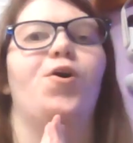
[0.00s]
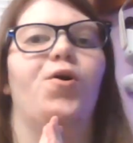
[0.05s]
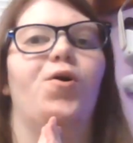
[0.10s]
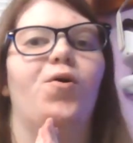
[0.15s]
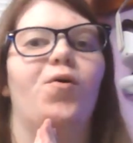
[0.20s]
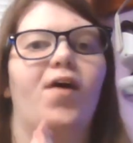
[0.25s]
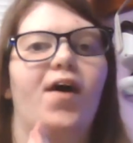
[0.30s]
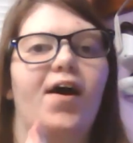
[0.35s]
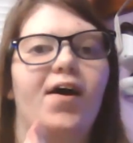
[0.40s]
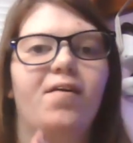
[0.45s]
I
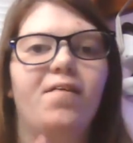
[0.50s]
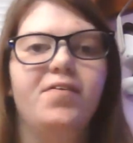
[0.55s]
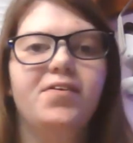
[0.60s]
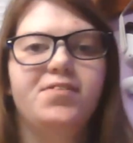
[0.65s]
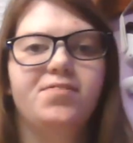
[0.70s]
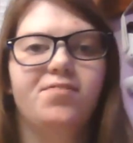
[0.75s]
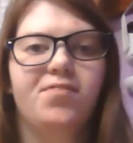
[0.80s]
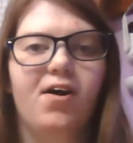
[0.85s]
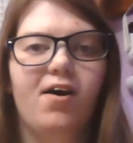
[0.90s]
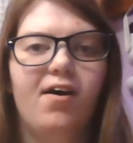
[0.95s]
know this
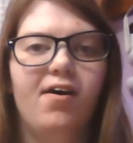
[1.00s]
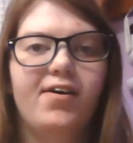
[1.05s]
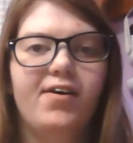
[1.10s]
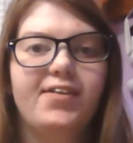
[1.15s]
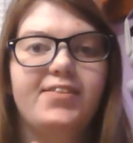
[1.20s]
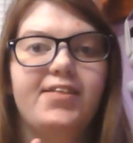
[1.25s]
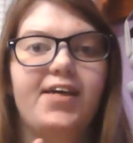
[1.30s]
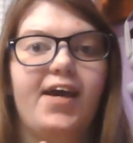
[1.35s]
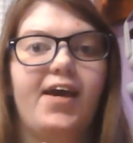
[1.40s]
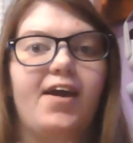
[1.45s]
vlog is like
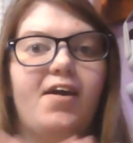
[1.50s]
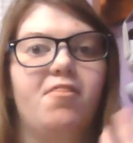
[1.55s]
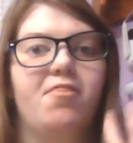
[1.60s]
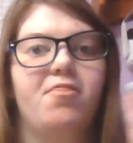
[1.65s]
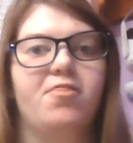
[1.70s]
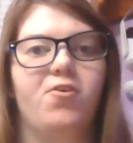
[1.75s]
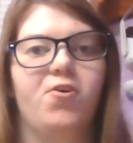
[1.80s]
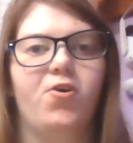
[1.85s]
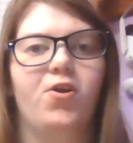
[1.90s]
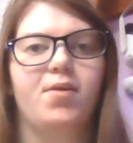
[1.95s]

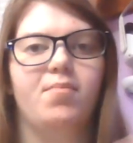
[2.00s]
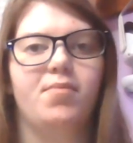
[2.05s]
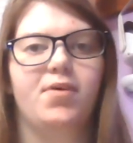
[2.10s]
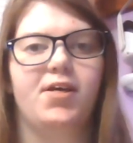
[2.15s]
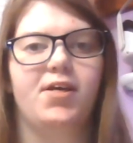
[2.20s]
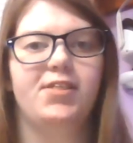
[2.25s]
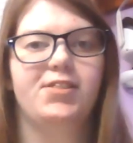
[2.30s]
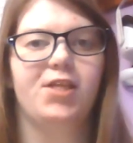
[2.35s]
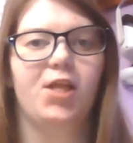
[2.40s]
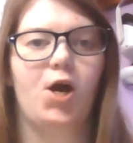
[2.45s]
30 minutes
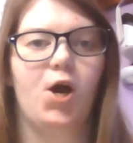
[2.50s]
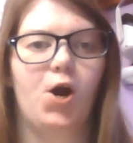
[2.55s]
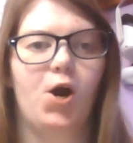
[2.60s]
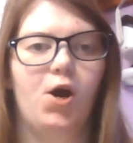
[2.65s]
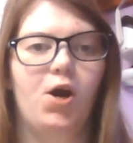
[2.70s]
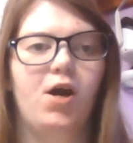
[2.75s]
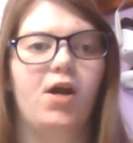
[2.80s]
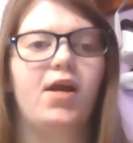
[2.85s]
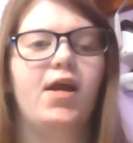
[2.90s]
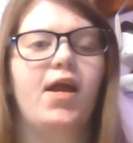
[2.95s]
long,
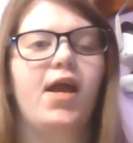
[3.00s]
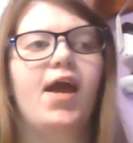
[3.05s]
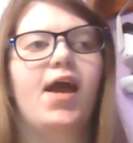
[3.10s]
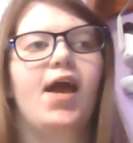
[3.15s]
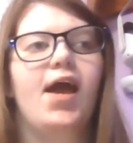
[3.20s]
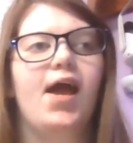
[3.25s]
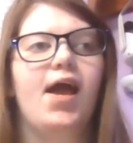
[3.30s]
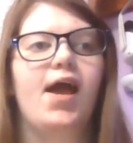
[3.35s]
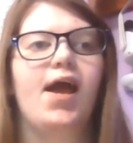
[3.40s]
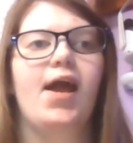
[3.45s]

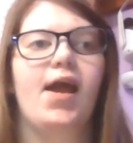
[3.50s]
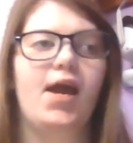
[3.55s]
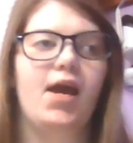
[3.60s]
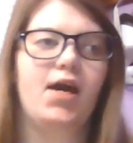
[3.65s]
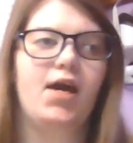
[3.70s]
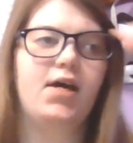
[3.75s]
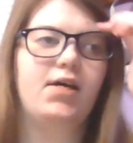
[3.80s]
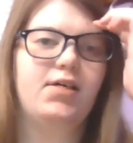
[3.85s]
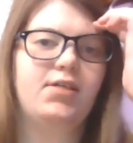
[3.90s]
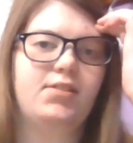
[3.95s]

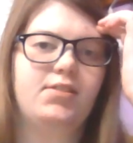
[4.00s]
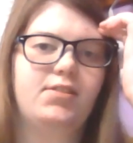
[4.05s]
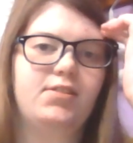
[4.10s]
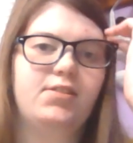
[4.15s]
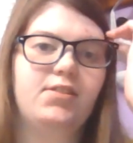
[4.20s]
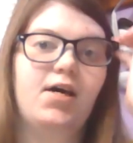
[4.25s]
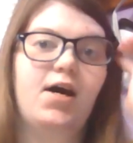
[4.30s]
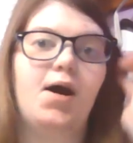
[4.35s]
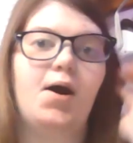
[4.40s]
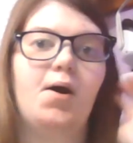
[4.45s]
and
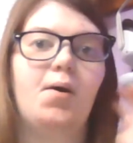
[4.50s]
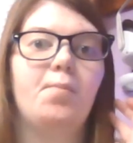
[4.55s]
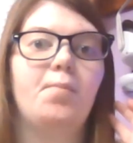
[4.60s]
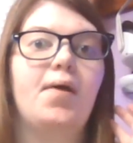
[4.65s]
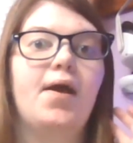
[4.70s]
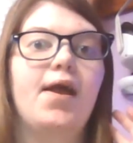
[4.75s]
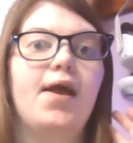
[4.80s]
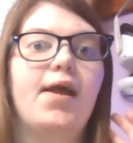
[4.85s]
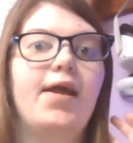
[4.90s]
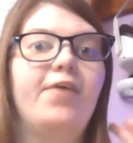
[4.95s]

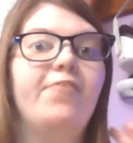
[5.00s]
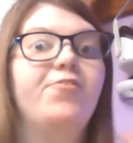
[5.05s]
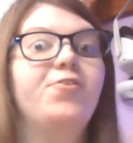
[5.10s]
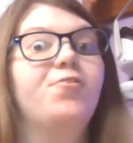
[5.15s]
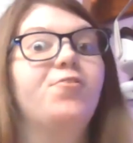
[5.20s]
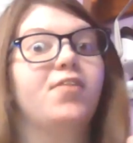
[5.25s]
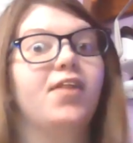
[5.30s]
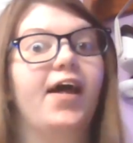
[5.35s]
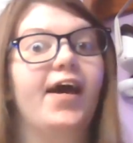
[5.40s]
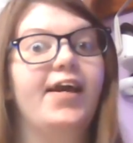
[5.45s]
if you
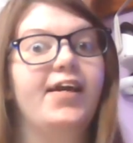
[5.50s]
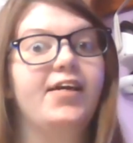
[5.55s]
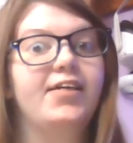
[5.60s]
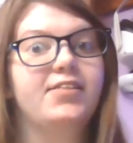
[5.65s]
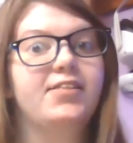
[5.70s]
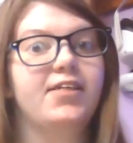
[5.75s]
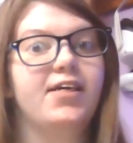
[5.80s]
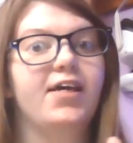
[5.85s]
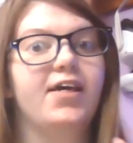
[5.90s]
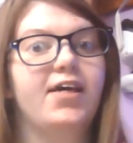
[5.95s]
liked
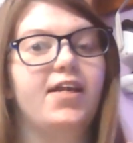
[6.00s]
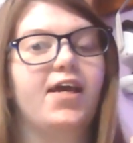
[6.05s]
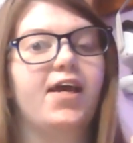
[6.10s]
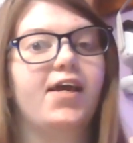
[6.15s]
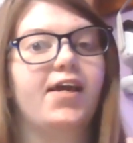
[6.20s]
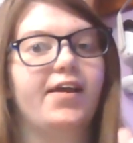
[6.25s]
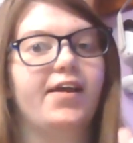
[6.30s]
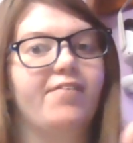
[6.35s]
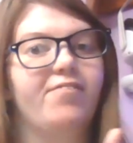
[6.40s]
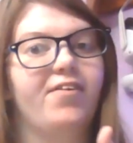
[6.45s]
it, give
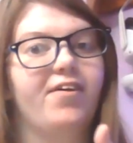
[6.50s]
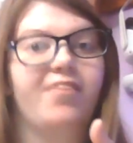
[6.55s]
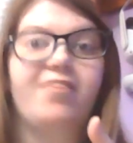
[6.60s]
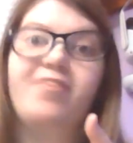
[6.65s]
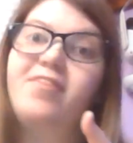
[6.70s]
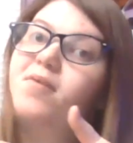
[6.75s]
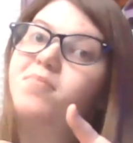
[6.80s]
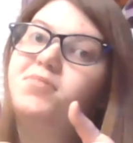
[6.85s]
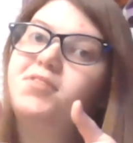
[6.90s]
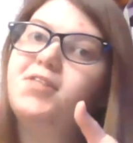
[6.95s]
it a thumbs
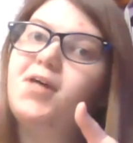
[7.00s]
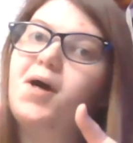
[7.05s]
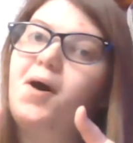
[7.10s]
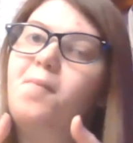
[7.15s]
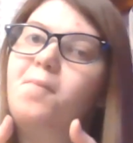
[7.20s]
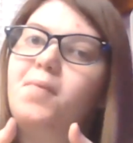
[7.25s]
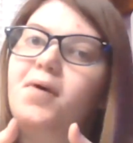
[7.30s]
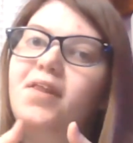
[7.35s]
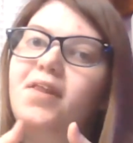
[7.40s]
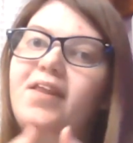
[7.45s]
up.
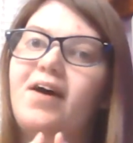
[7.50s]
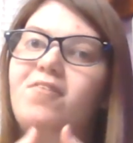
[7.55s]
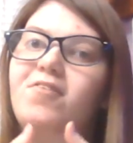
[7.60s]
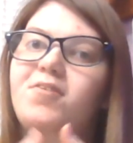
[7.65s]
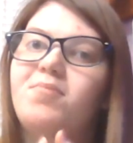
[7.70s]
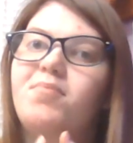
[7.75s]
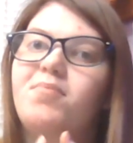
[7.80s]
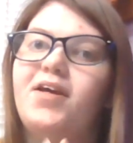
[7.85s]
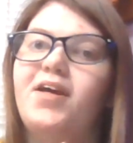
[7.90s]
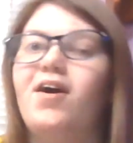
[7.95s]
That would be
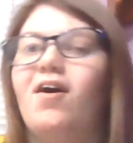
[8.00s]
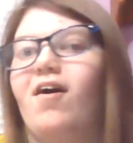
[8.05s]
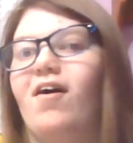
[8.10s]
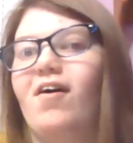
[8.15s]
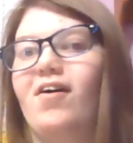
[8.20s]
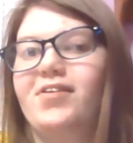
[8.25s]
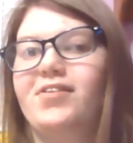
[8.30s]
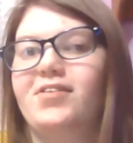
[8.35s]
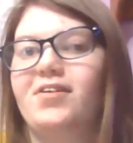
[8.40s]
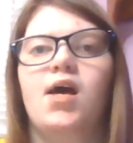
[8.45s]

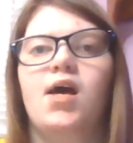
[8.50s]
awesome.